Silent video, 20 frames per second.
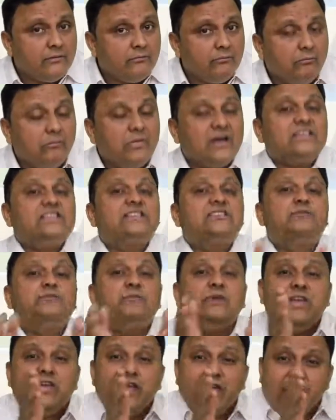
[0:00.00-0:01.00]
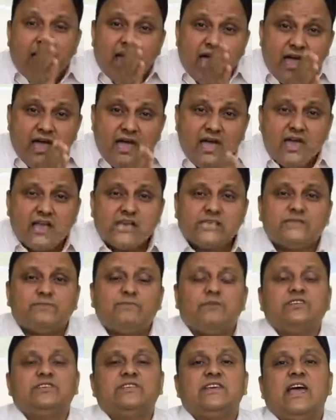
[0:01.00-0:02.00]
must be as
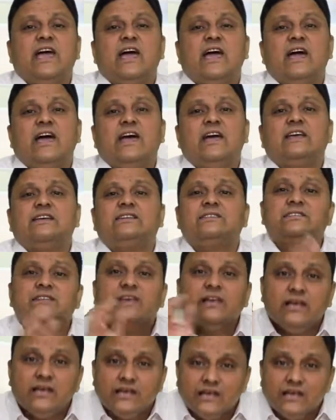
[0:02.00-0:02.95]
much as